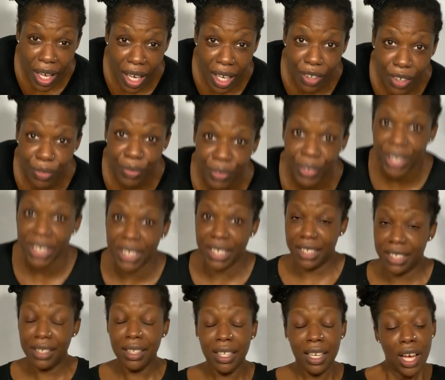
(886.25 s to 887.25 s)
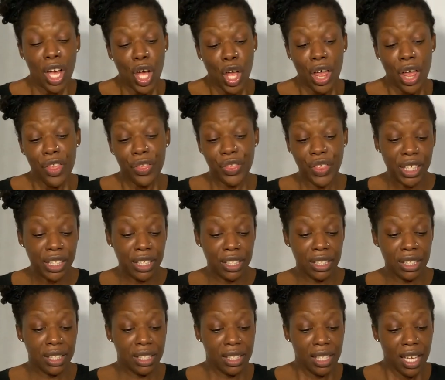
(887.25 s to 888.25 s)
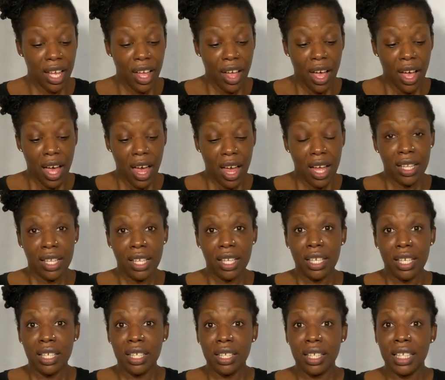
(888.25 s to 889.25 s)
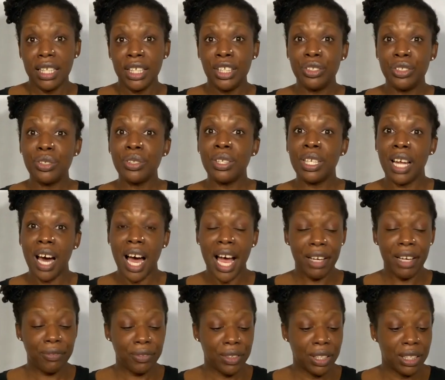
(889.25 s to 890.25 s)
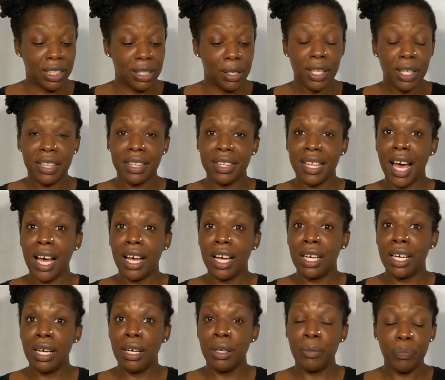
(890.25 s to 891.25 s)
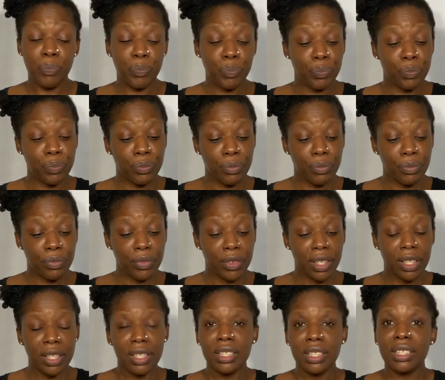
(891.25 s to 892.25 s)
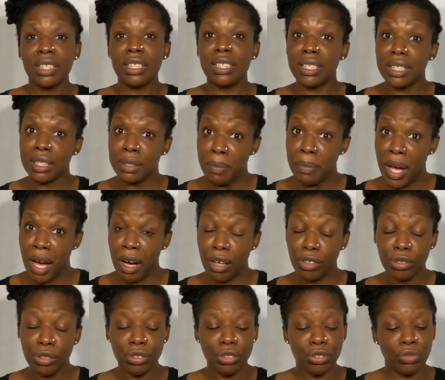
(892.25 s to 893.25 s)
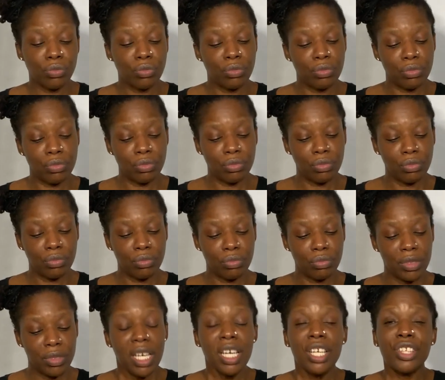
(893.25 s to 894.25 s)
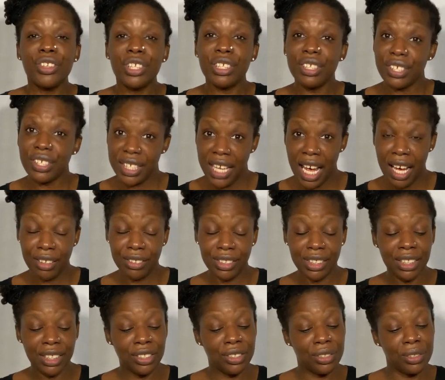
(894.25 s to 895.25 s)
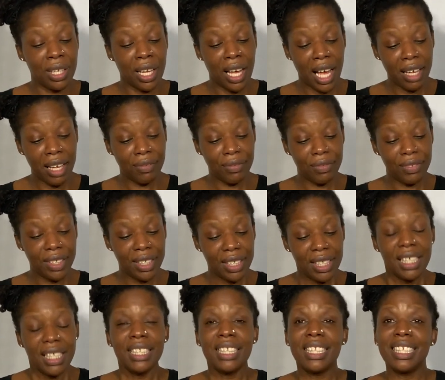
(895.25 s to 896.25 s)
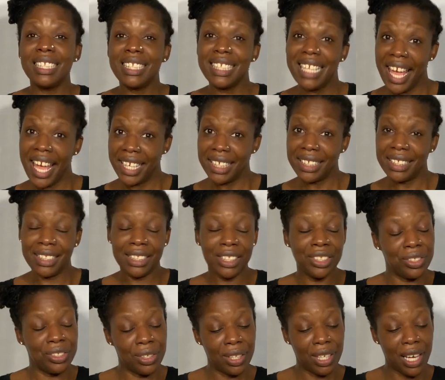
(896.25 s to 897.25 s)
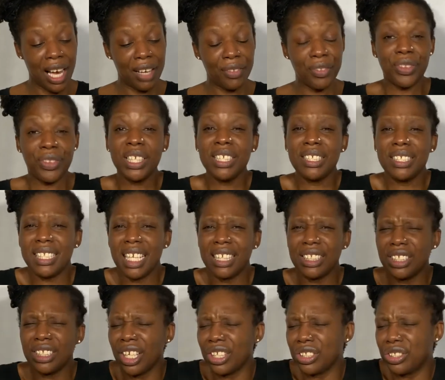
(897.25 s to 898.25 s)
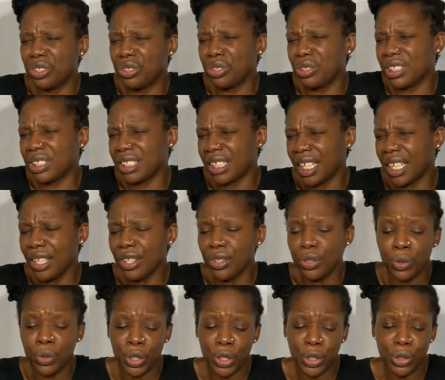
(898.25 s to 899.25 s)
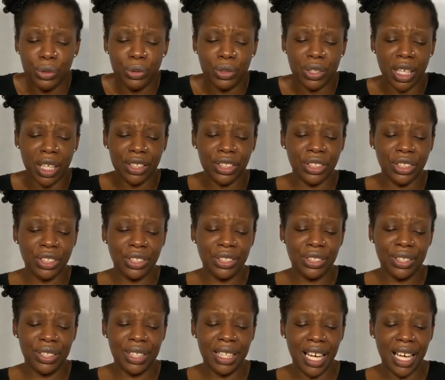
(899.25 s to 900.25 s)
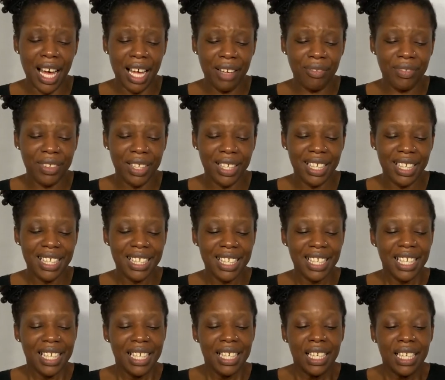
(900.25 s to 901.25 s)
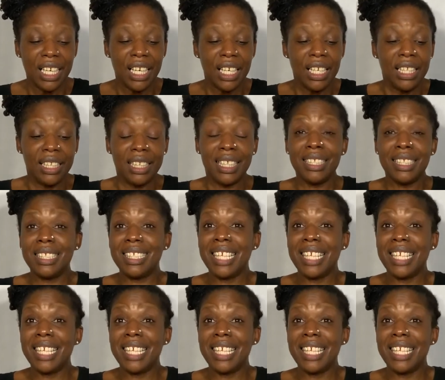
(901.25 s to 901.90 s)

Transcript: written things in your life that the smells, the sounds in your life, the tastes in your life, things that touch your skin or you touch in your life, the